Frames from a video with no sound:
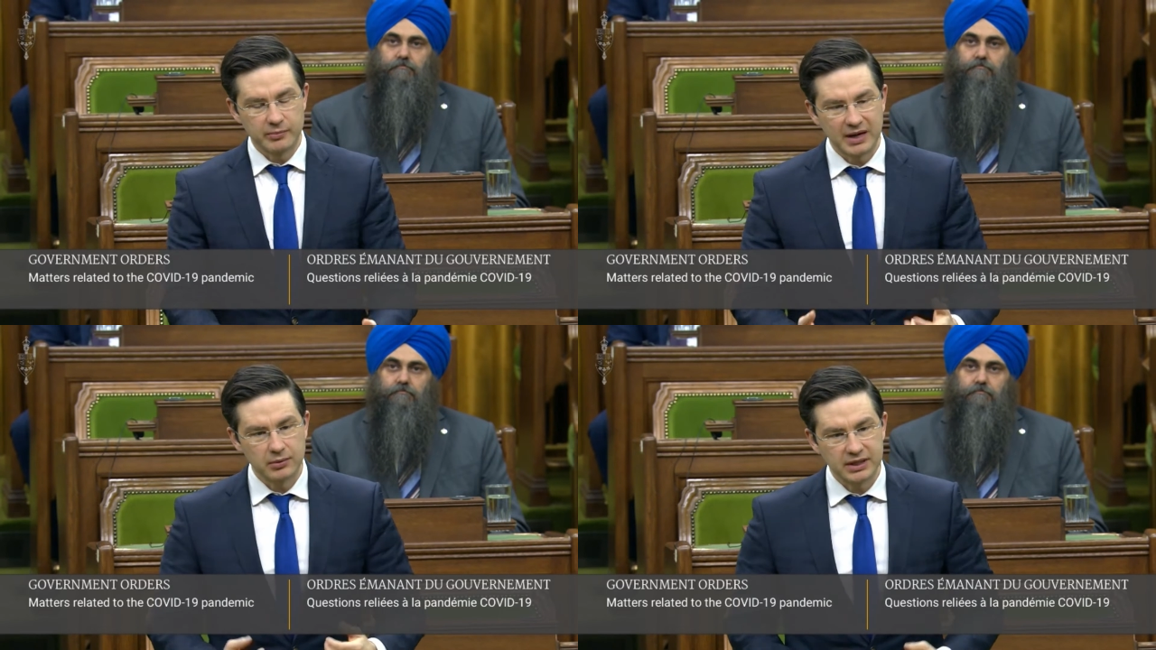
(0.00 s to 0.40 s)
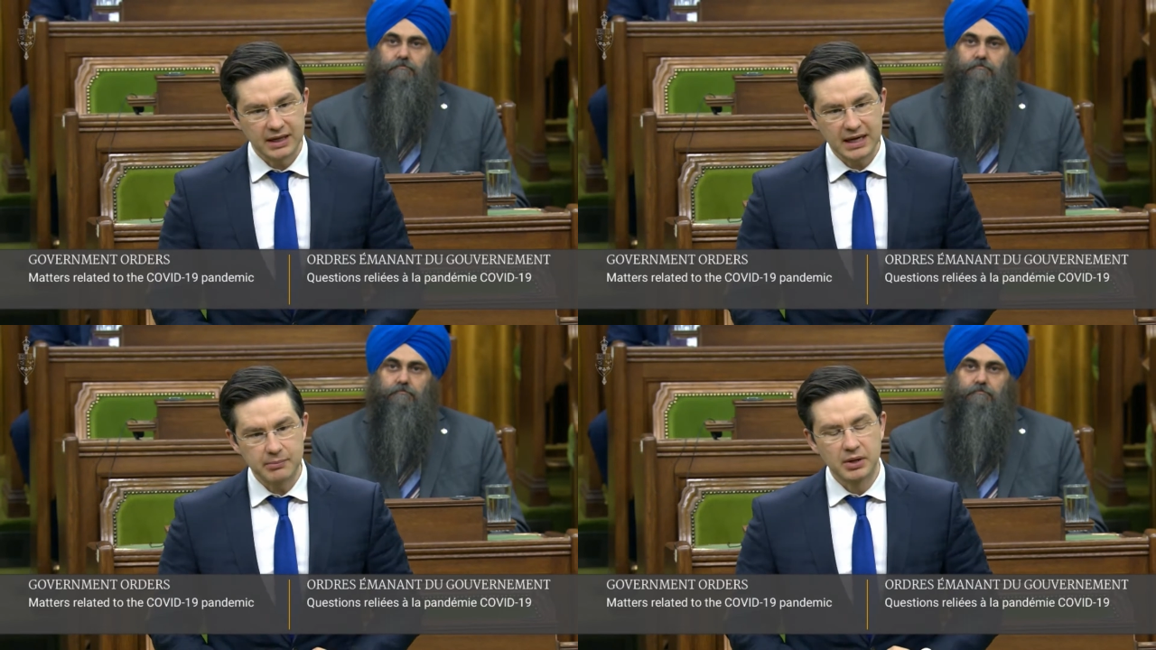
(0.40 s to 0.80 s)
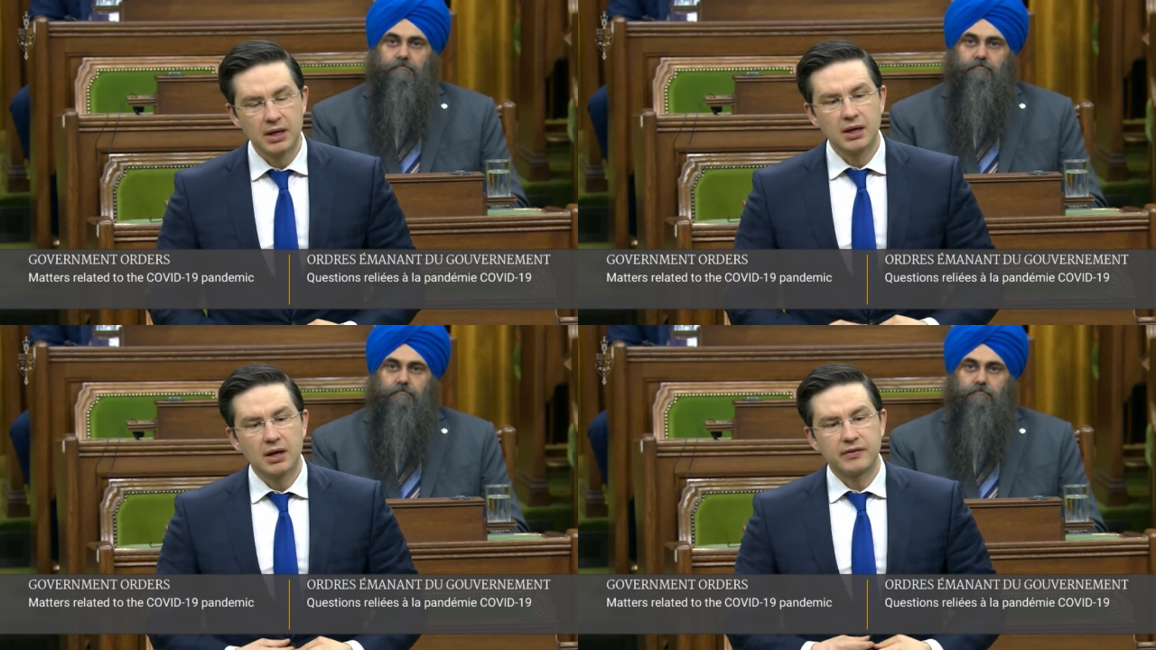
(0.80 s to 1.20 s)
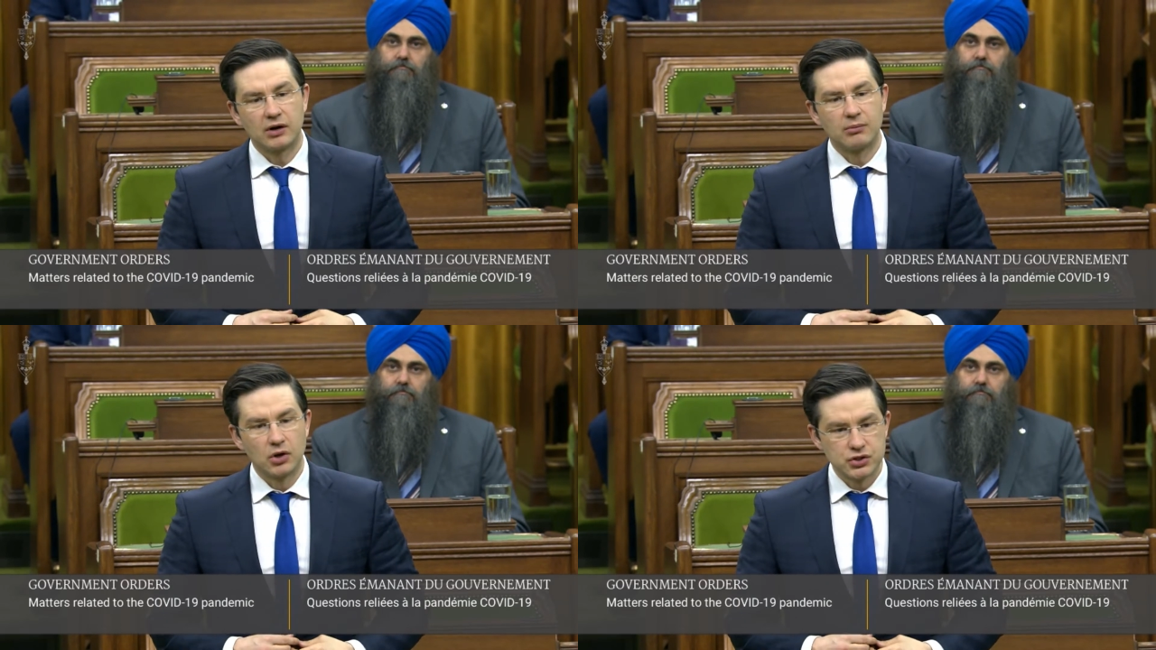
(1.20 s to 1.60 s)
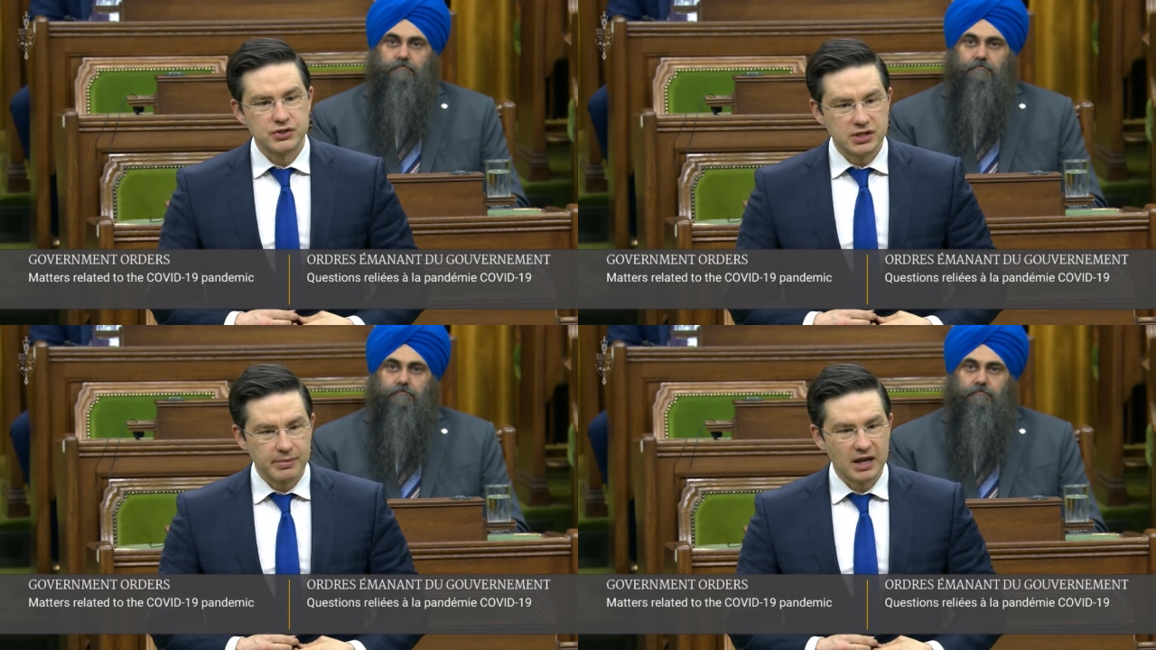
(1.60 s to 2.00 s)
Speaker 1: they be able to keep their
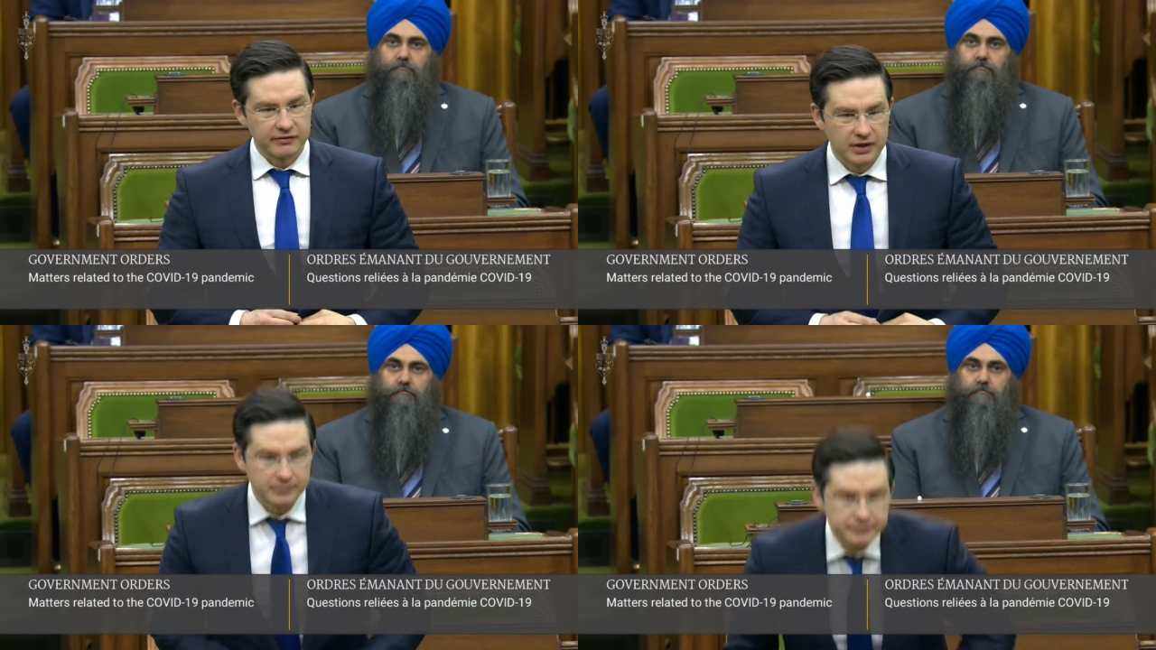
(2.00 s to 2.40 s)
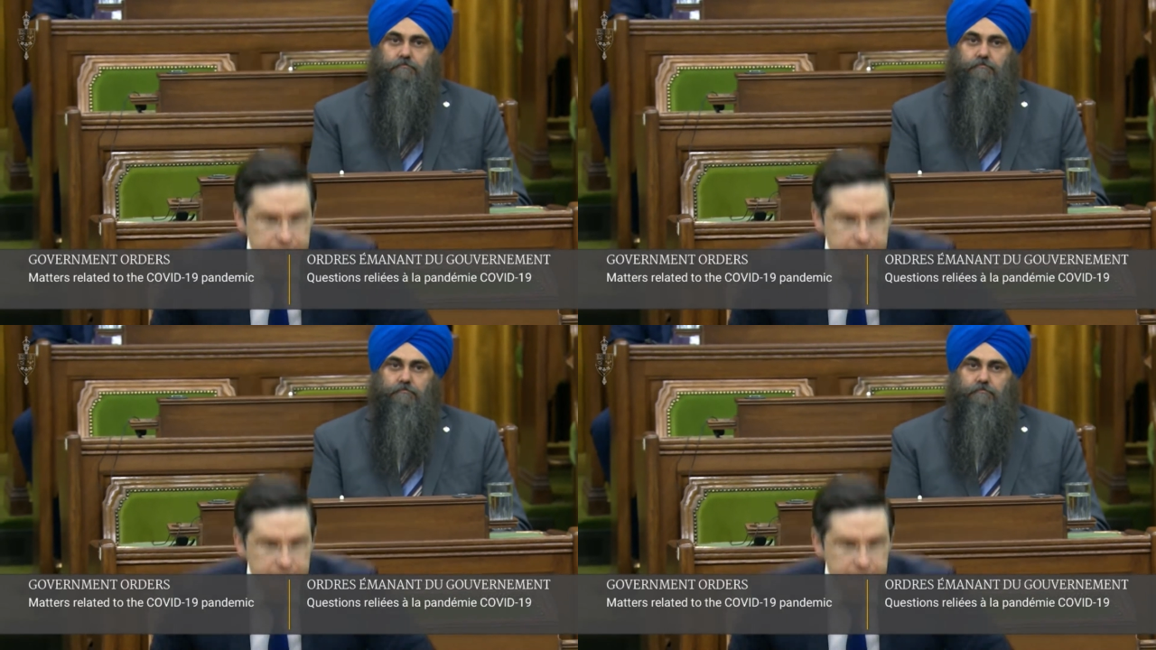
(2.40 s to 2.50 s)
emergency benefit?